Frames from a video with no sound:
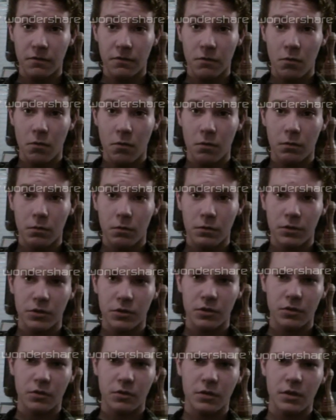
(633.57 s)
4, which
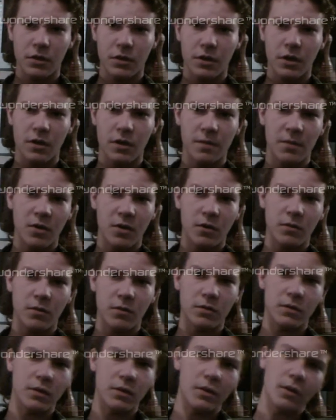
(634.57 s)
should come
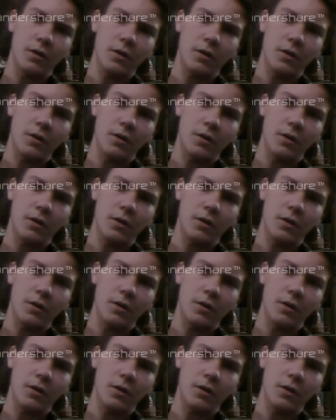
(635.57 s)
out